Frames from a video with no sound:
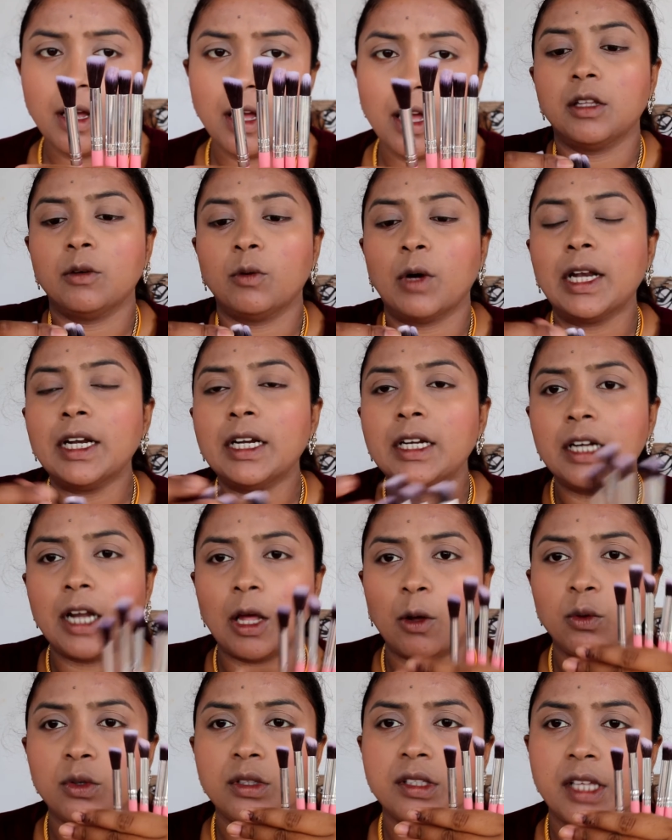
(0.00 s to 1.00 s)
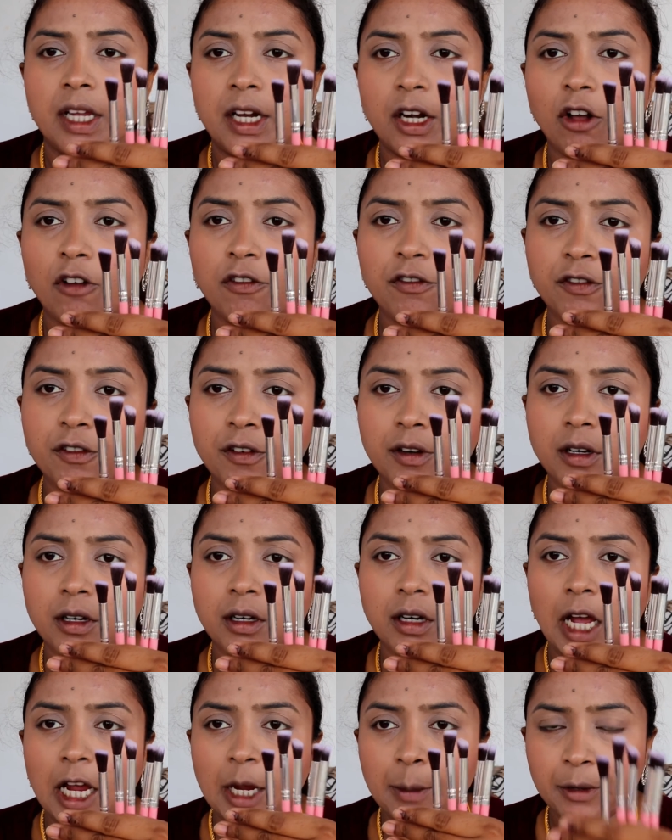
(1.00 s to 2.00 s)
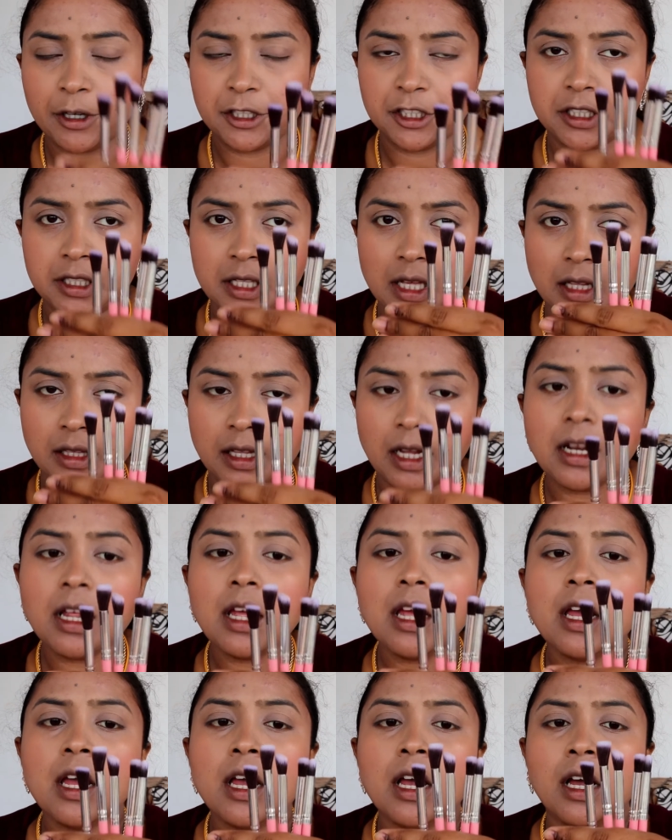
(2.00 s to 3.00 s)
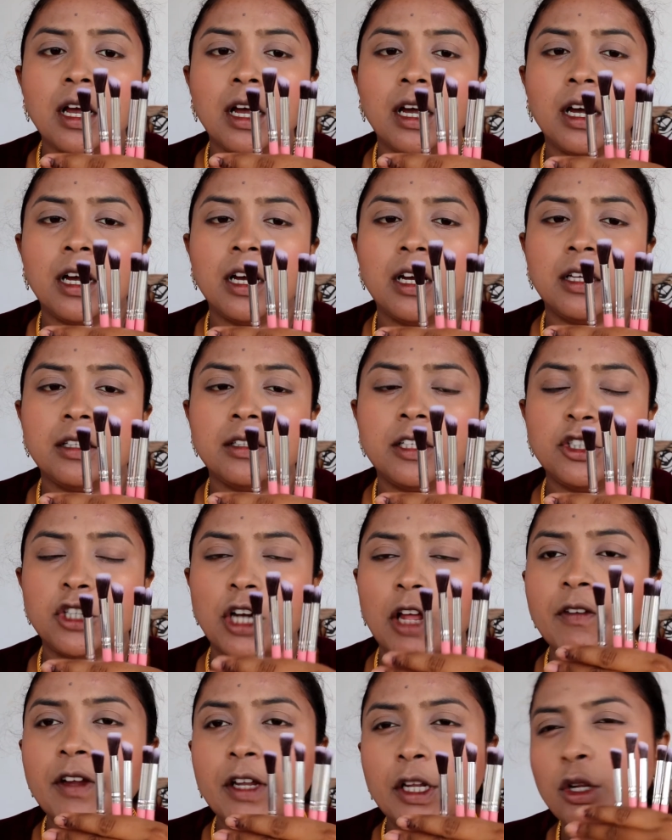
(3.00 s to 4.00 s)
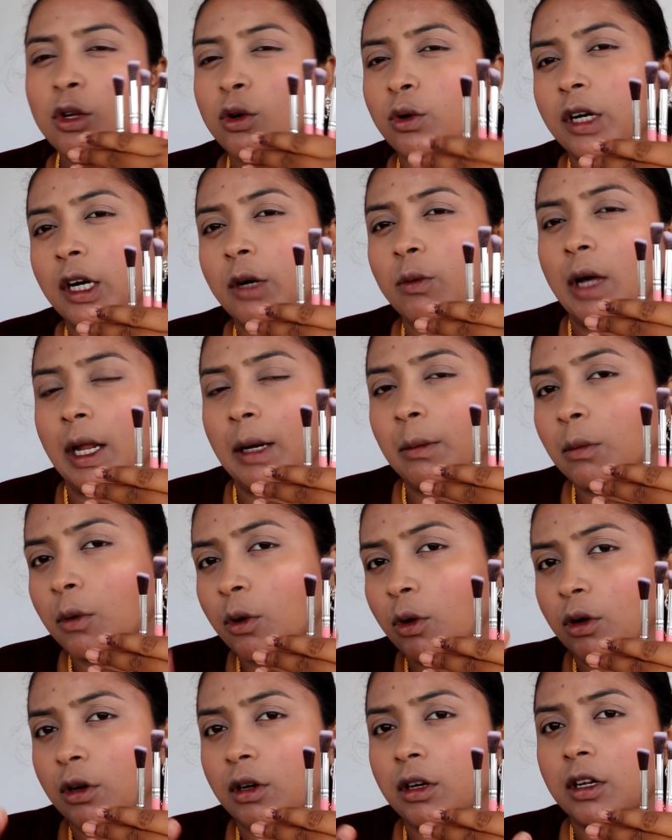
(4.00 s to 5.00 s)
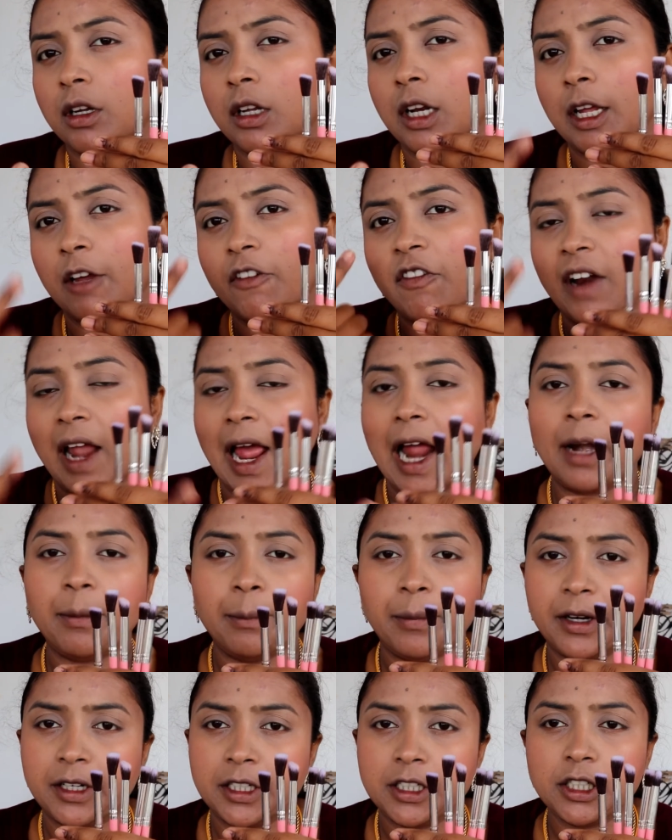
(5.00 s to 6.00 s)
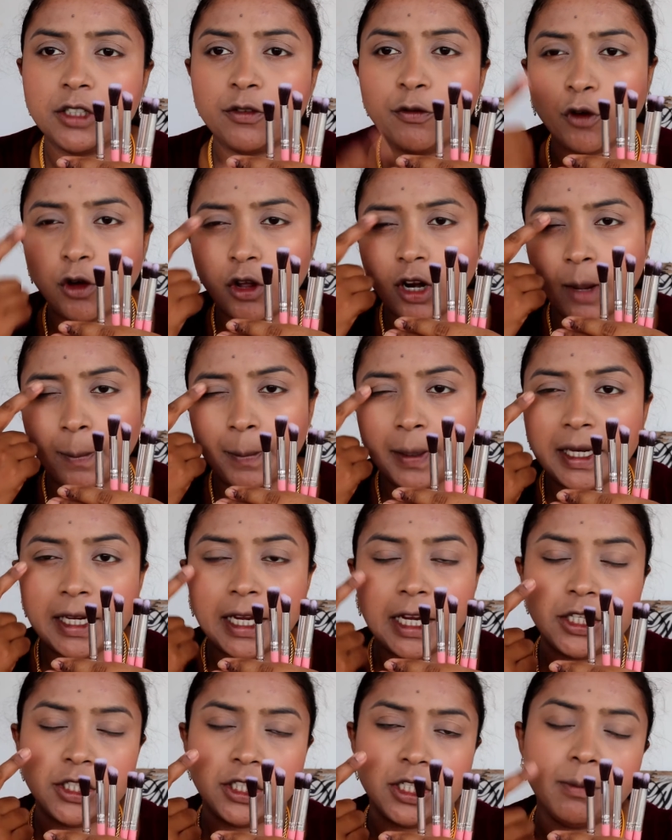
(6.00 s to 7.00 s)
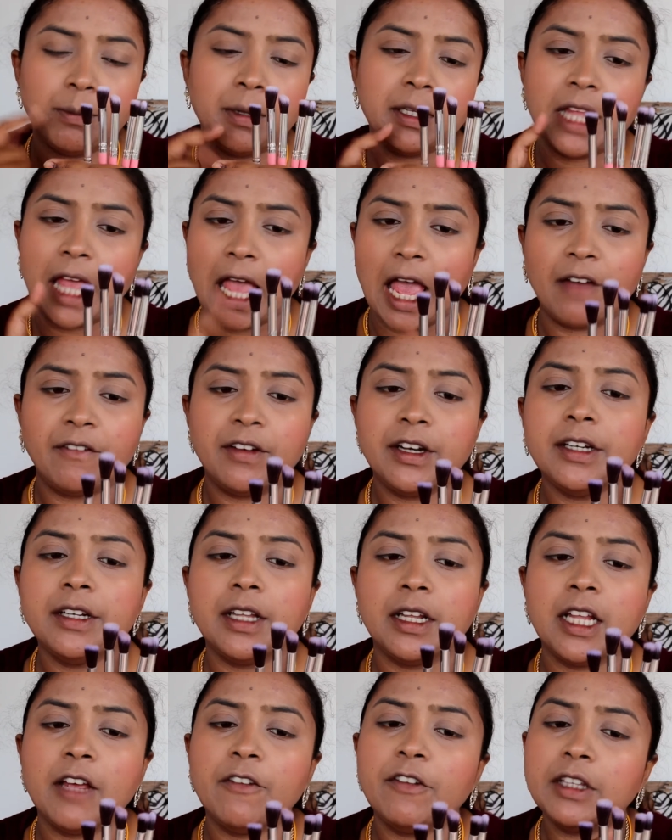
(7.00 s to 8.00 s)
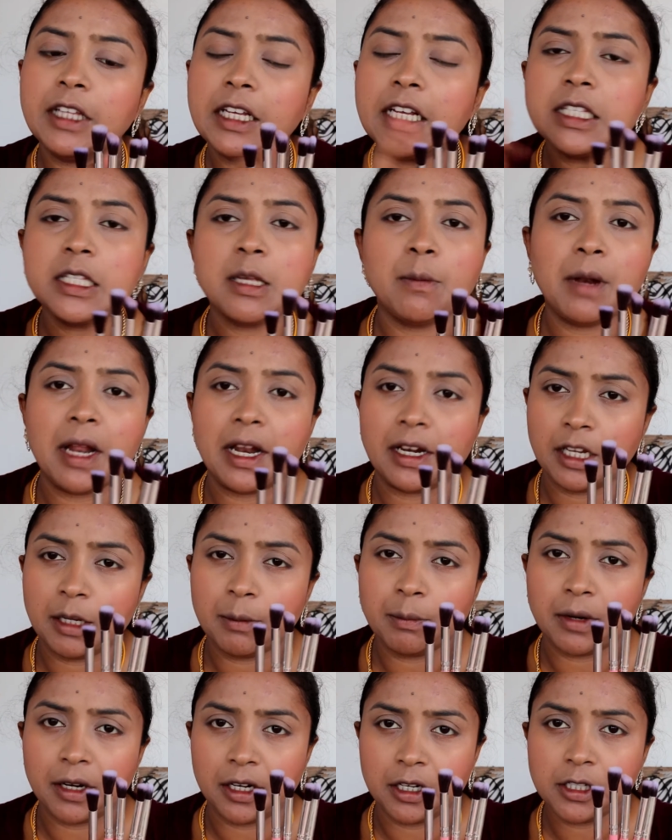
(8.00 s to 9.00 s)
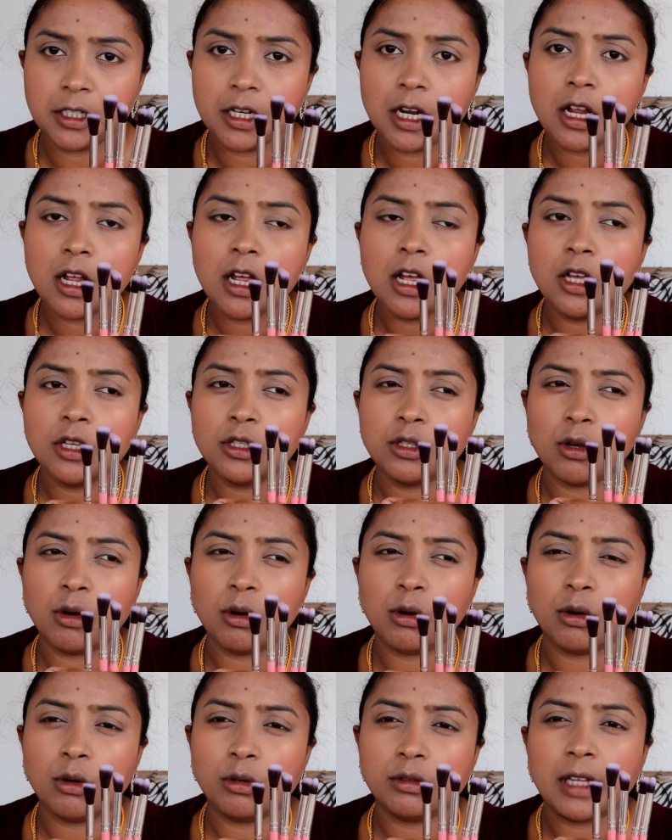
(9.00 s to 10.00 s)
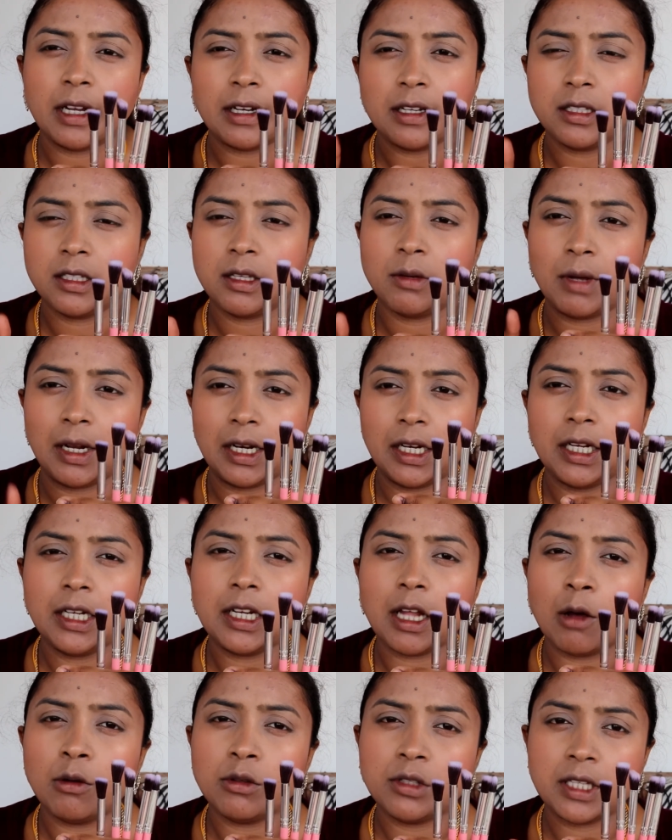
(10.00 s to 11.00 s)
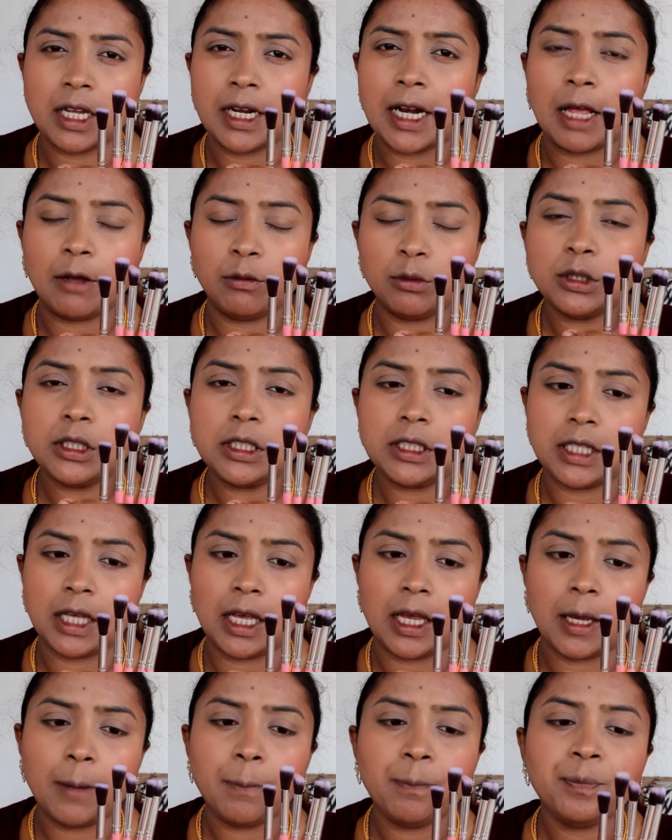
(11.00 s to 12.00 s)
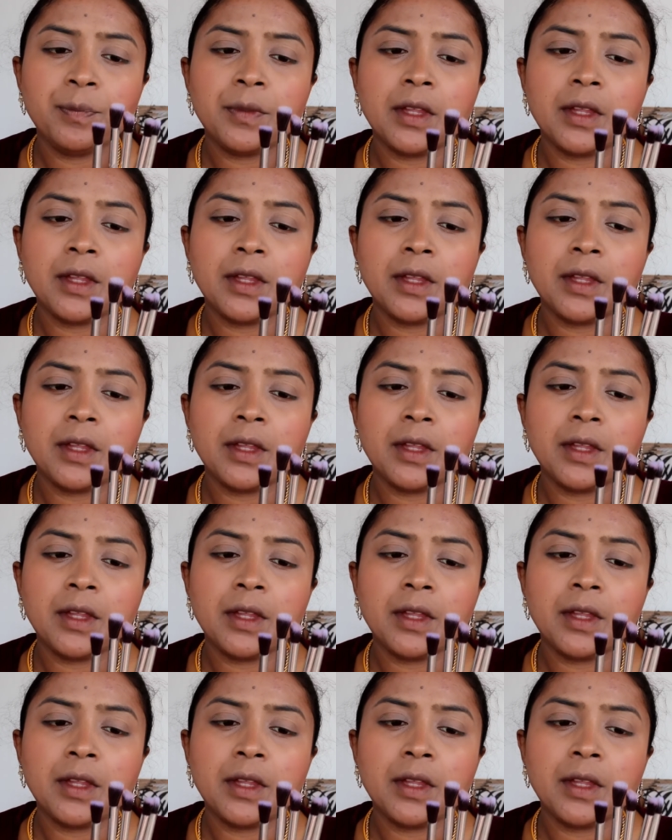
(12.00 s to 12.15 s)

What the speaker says: The one downside of eye brushes are that they should have included one more like flat brush for application, but they haven't done. Everything is a blending brush, so that is the only downside I would say.